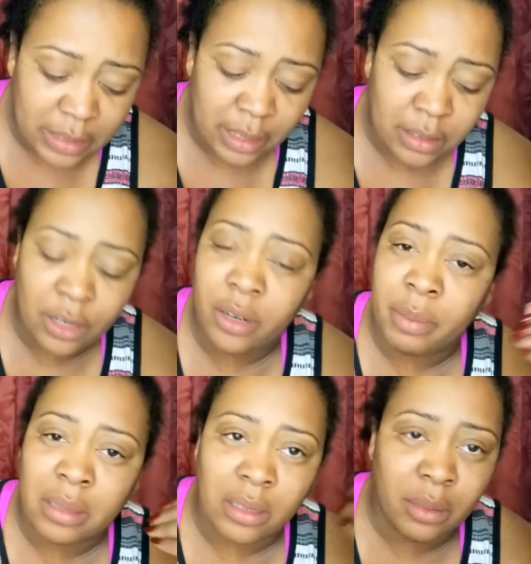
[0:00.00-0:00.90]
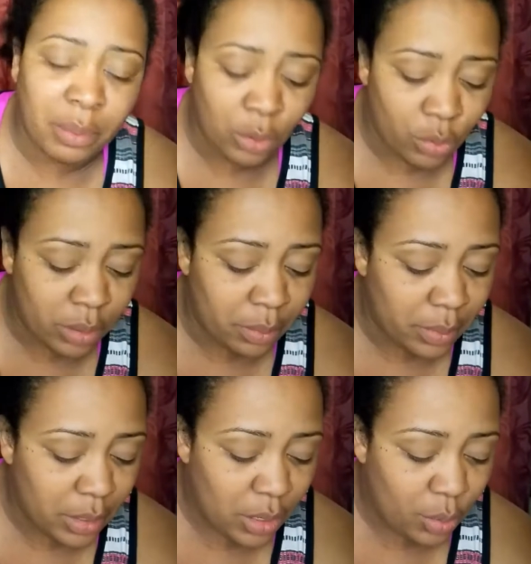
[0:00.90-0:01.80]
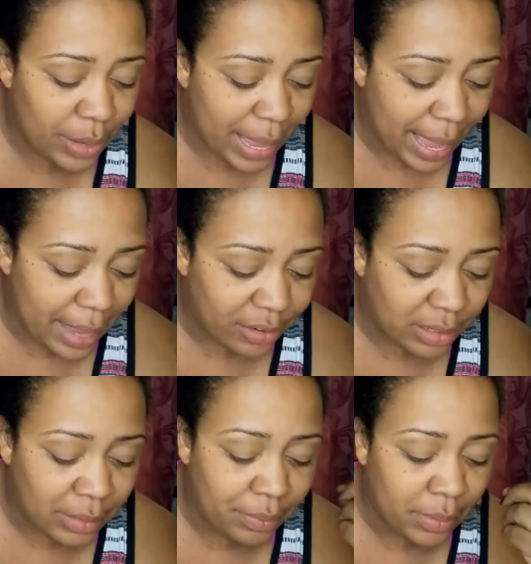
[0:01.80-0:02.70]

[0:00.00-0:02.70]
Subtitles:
tells her about the little blow up with Ashley.